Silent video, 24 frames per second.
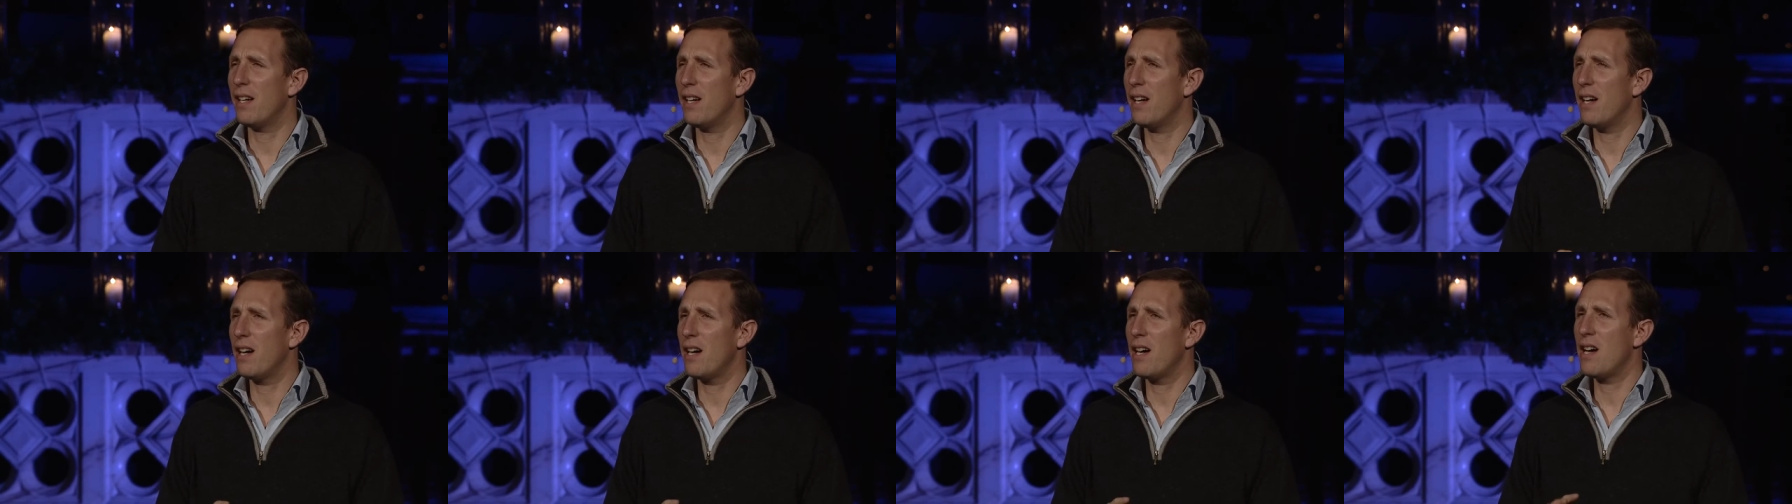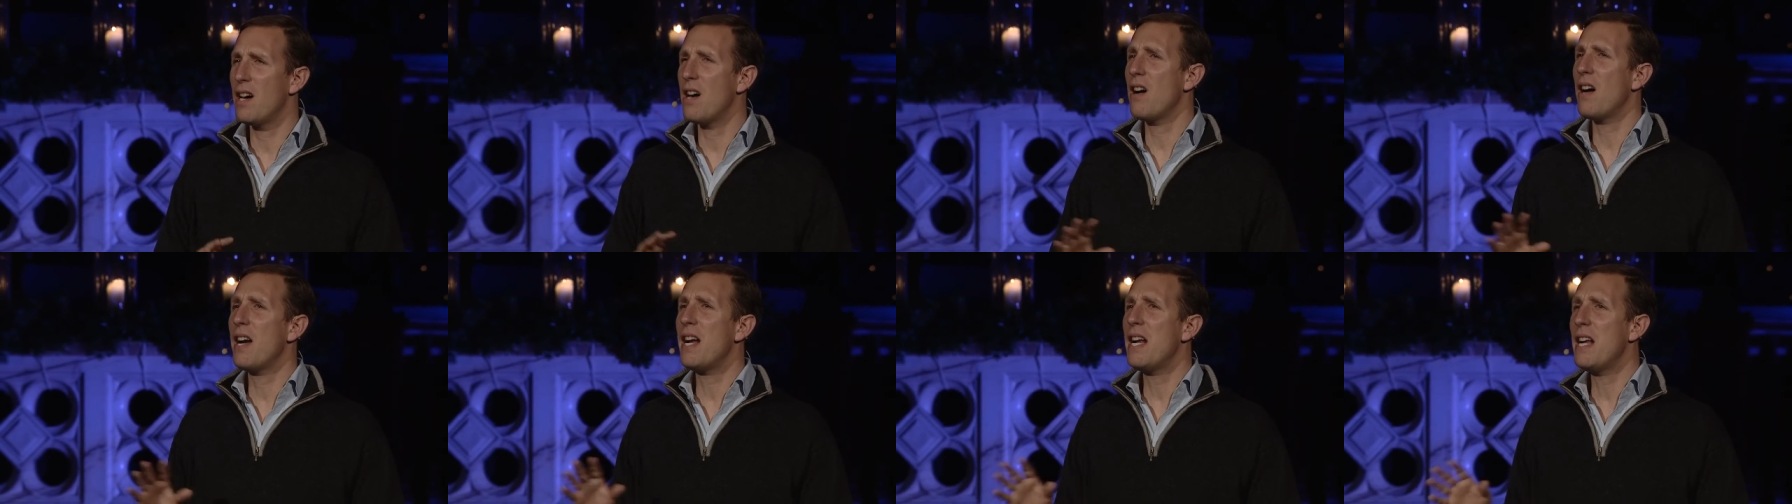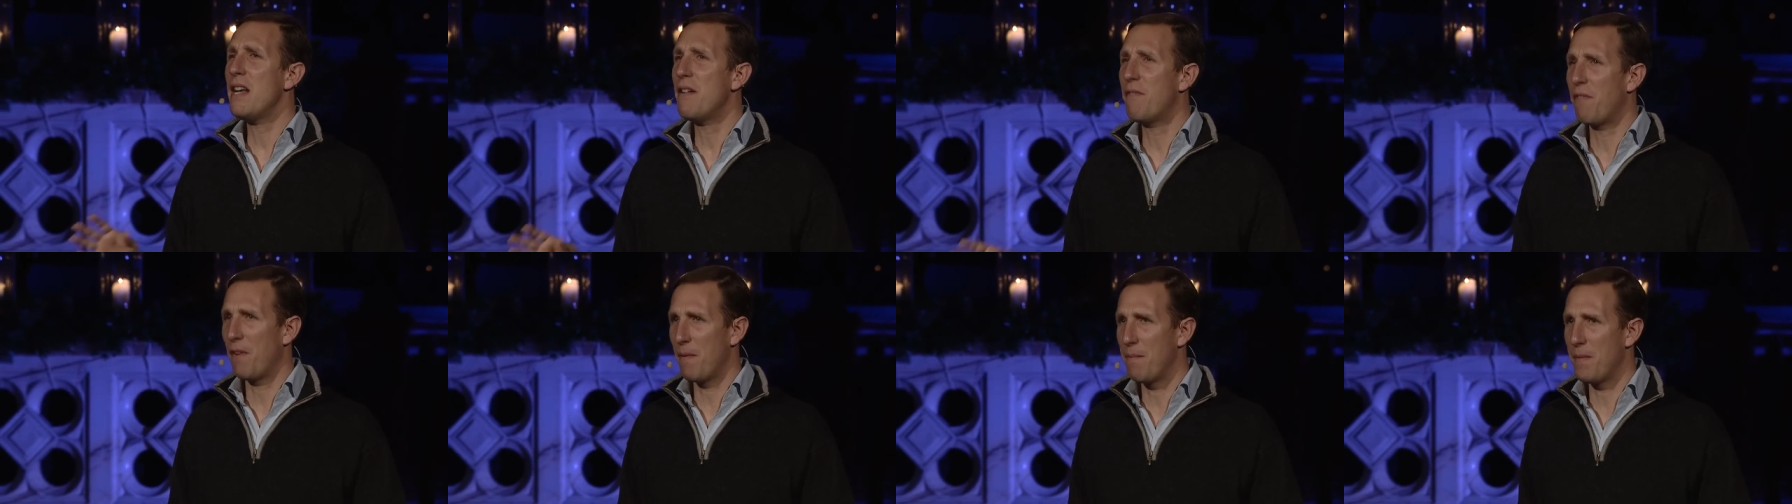
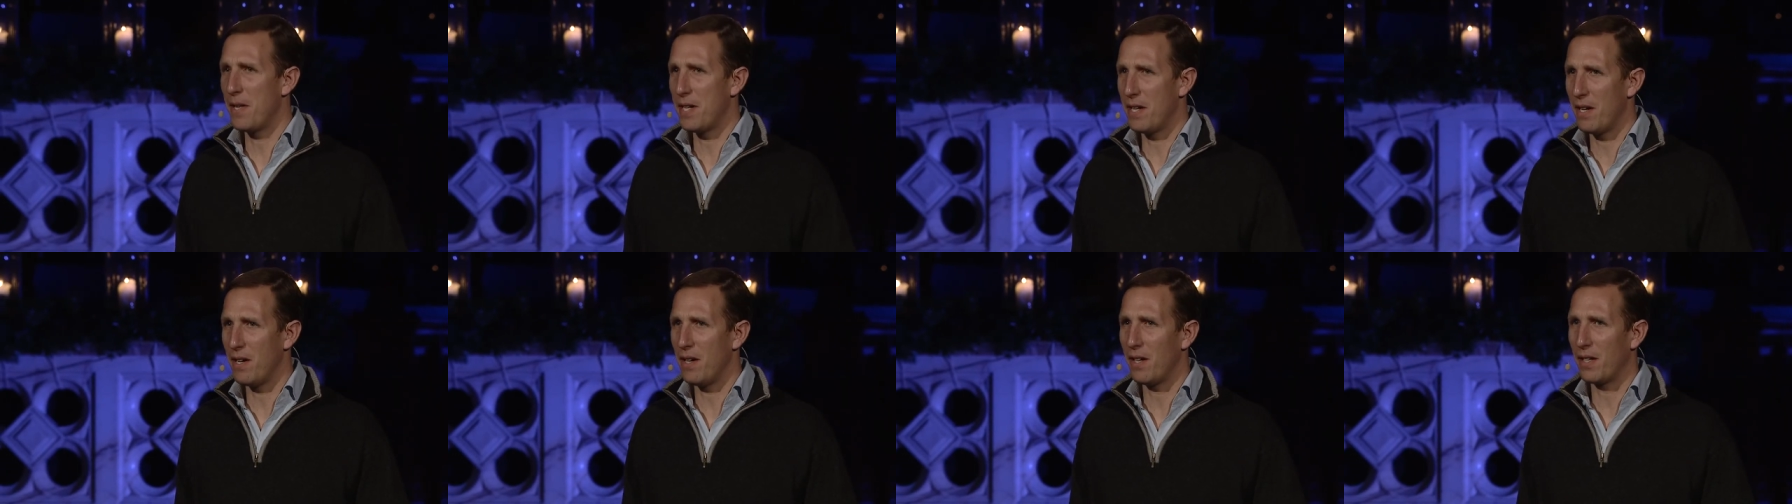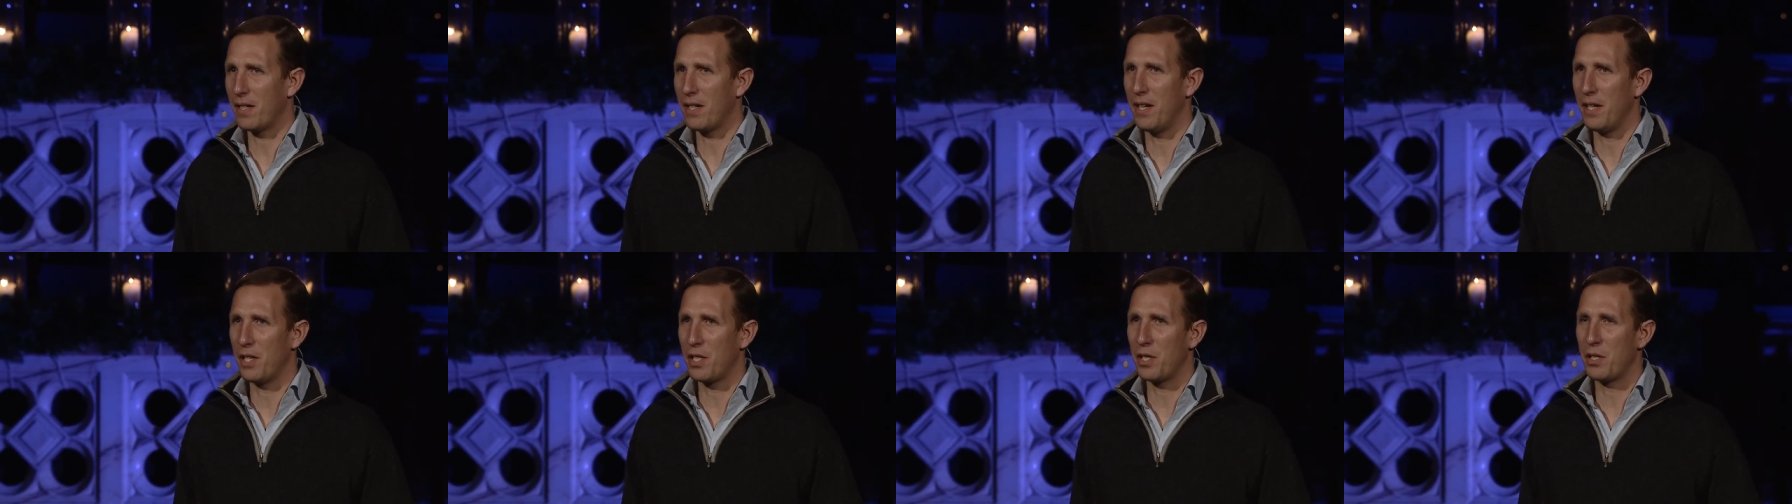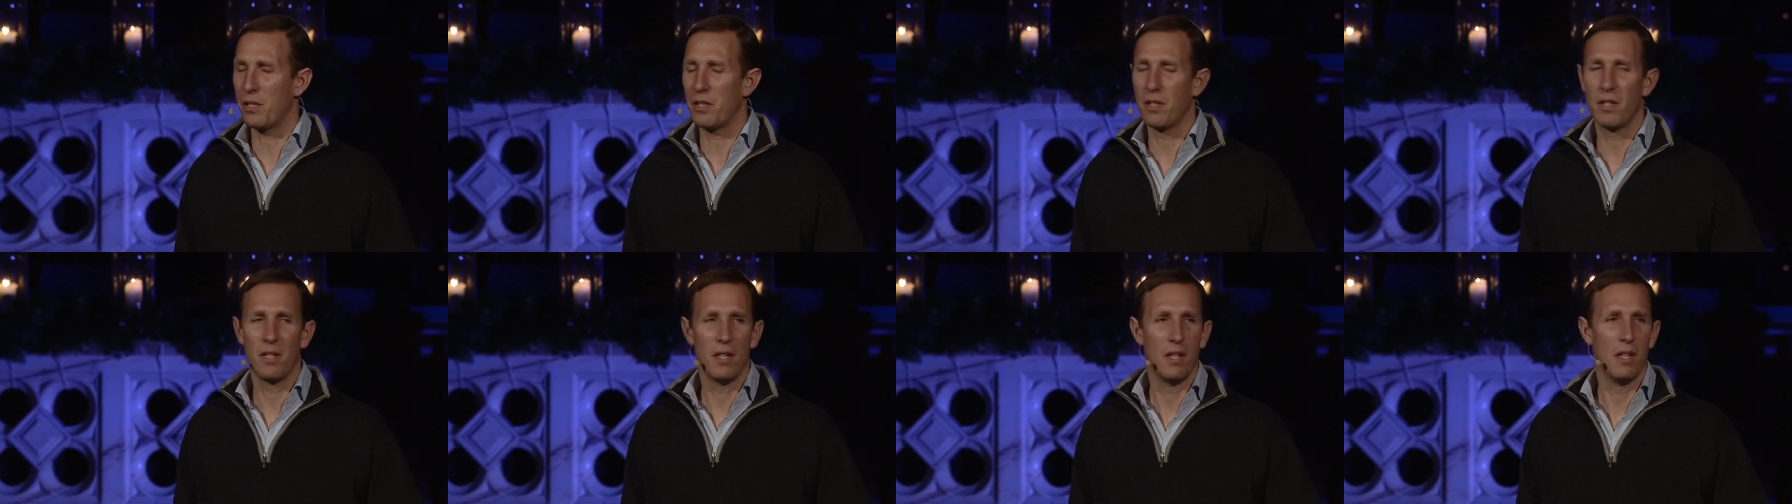hide from the
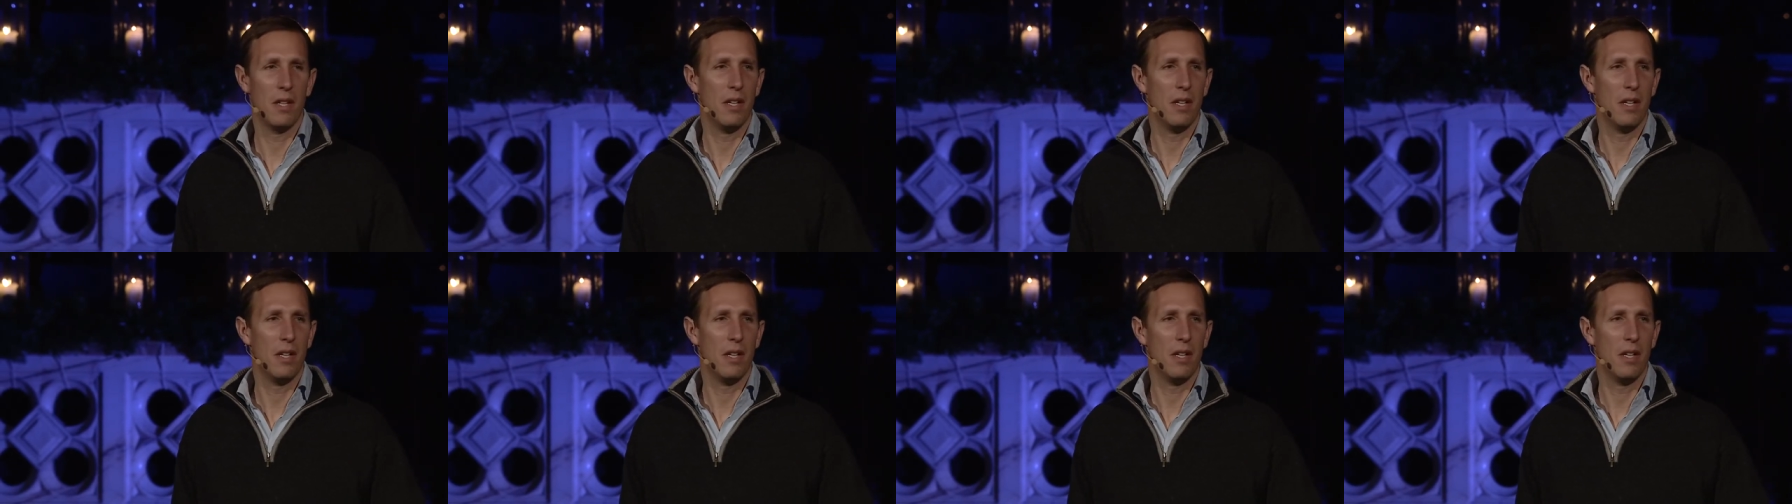darkness,